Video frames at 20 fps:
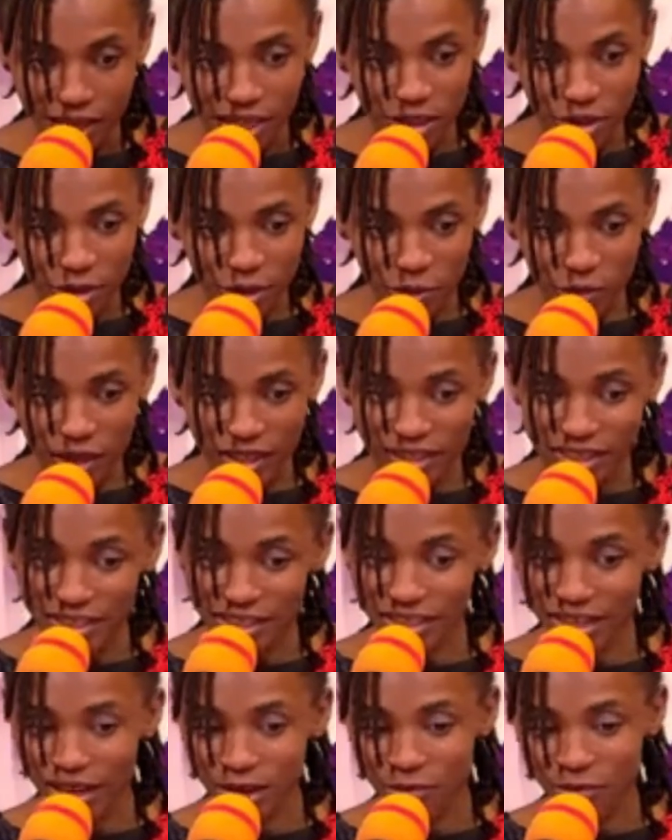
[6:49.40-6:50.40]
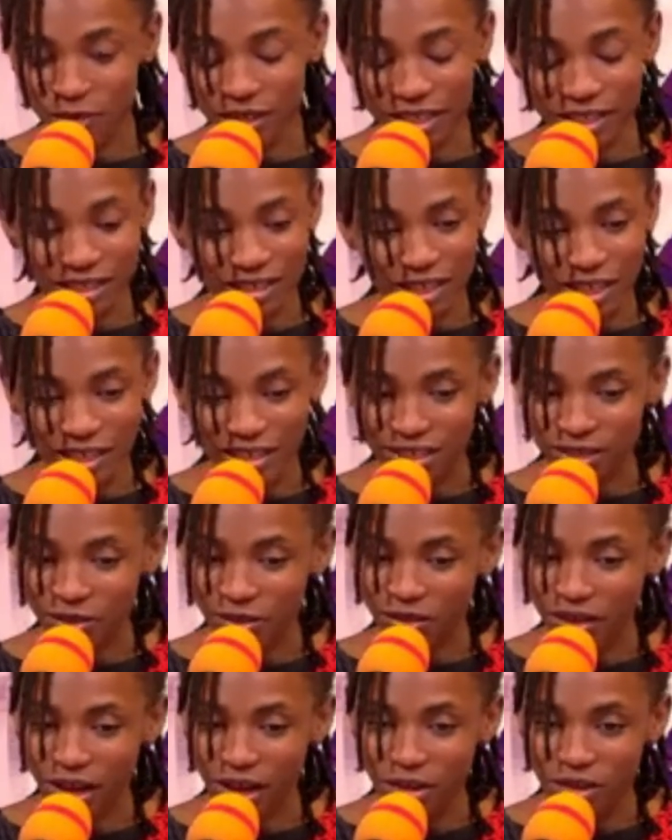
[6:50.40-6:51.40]
So when Sister Happiness said she
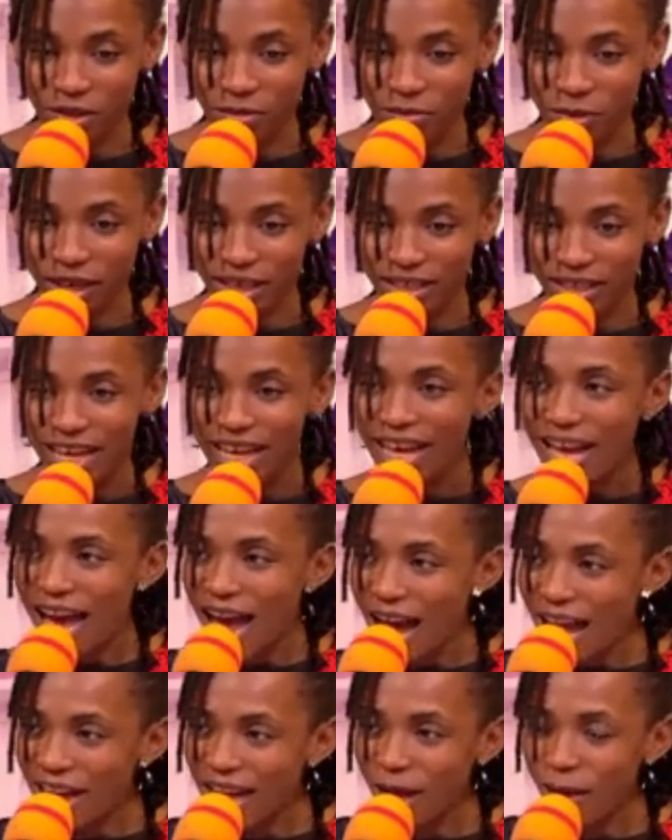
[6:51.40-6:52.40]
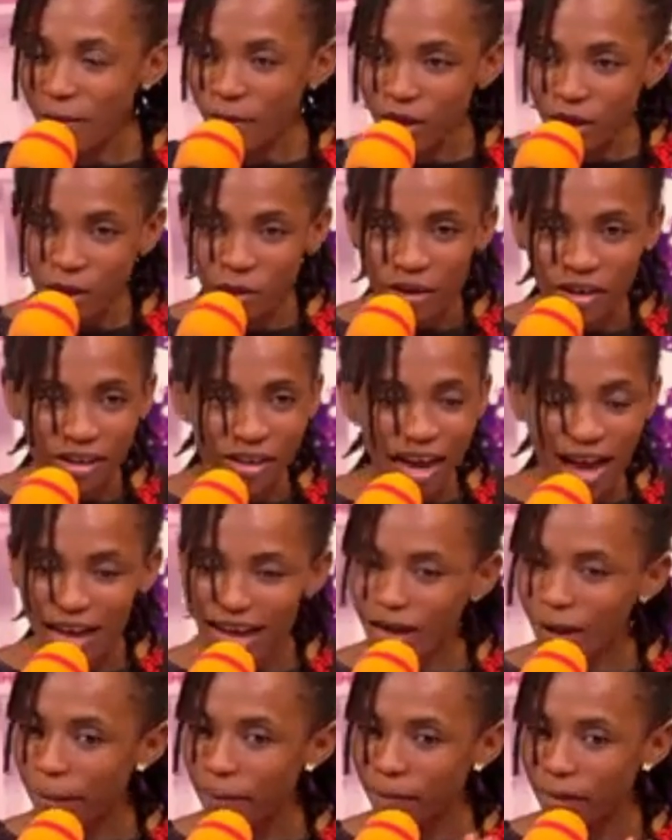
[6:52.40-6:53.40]
could lie on the bed, I can be on
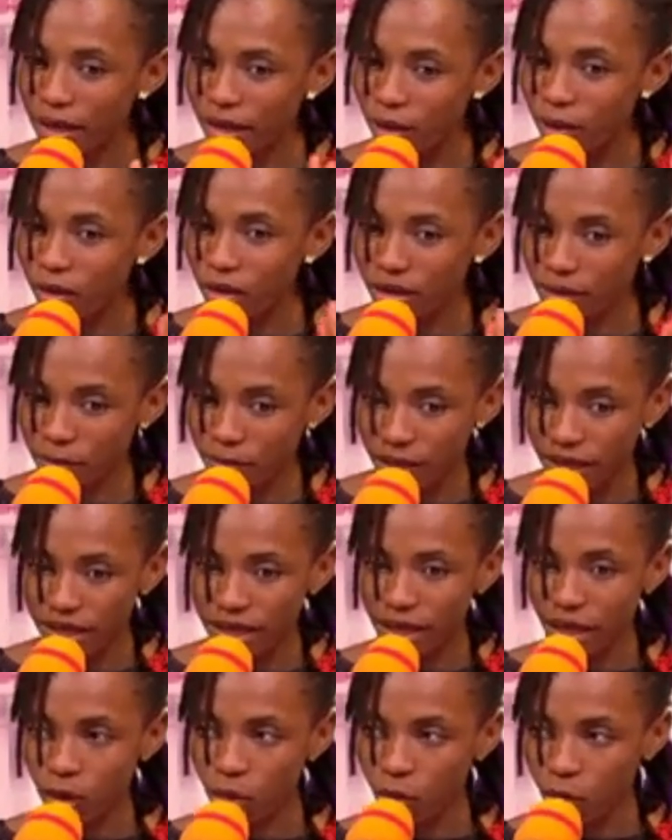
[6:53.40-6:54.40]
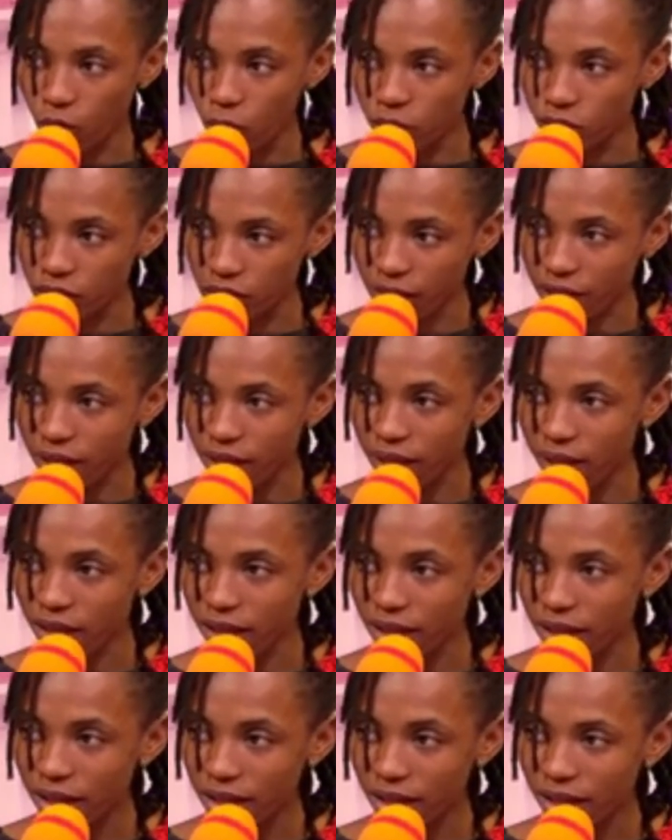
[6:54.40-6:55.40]
the bed a whole day.
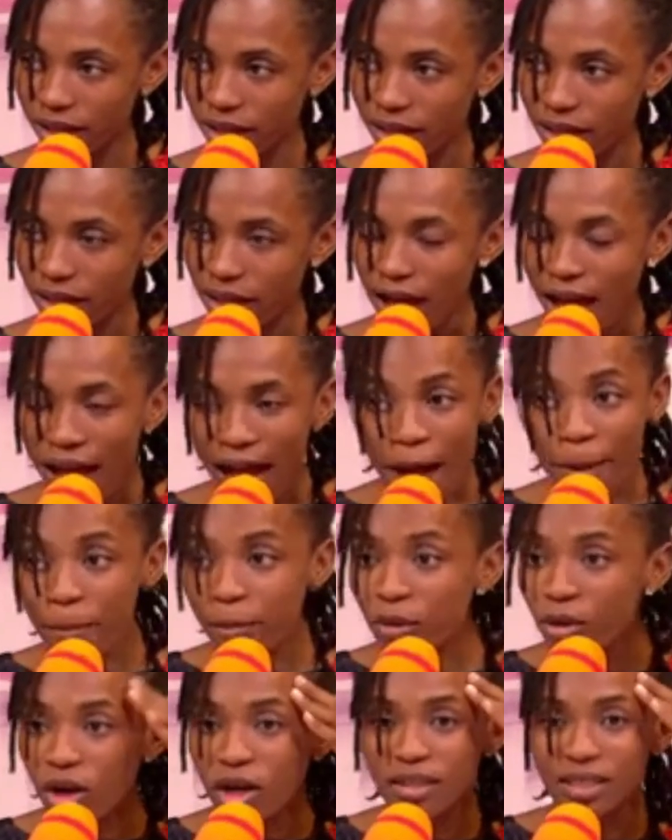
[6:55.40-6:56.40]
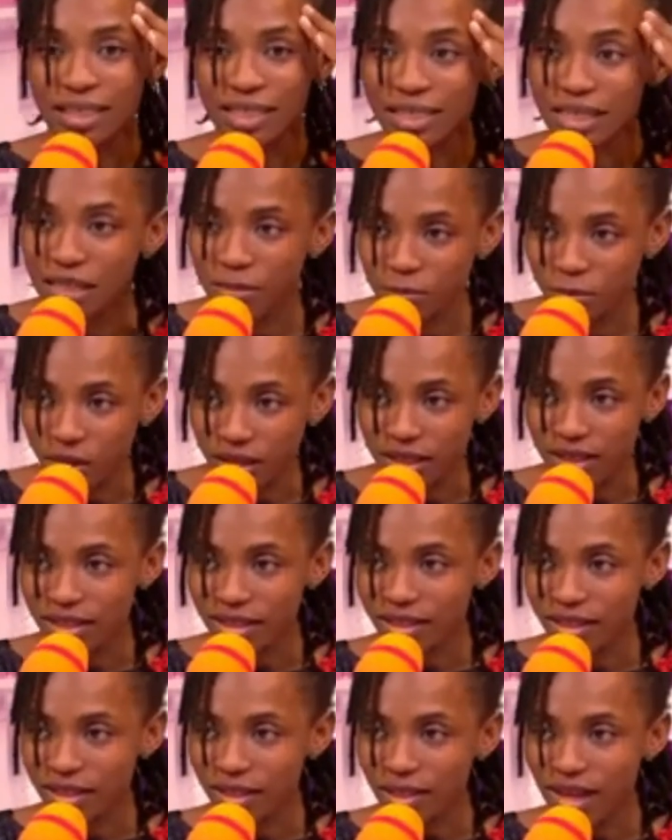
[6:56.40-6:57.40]
I'm not sleeping,
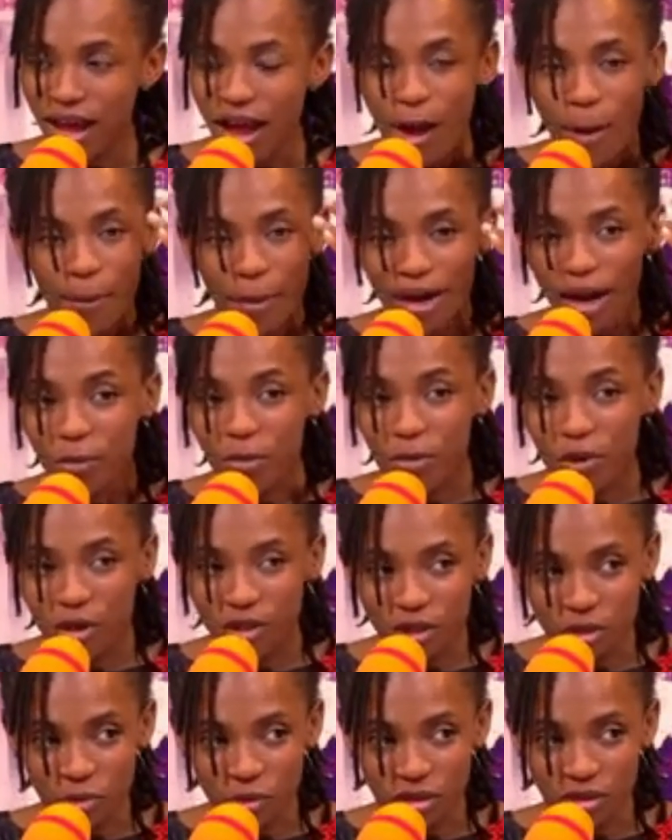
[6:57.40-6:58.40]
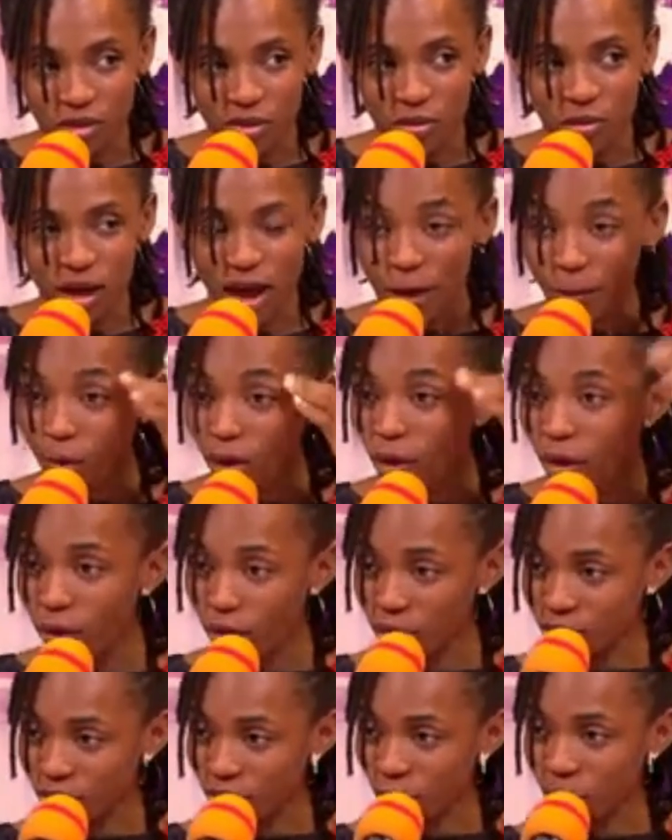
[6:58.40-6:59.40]
but I'm not with you. I'm
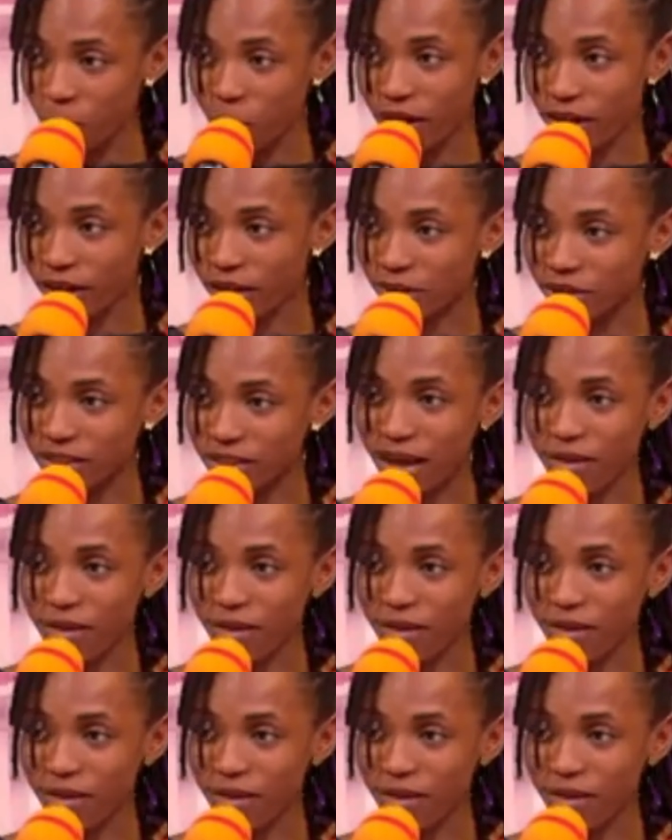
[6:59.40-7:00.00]
gone somewhere else.